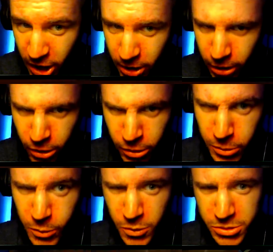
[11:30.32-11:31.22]
Uh,
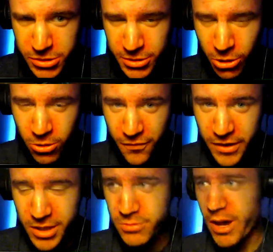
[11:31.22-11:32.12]
Who's
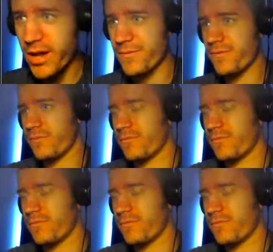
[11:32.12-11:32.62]
Goofy's wife?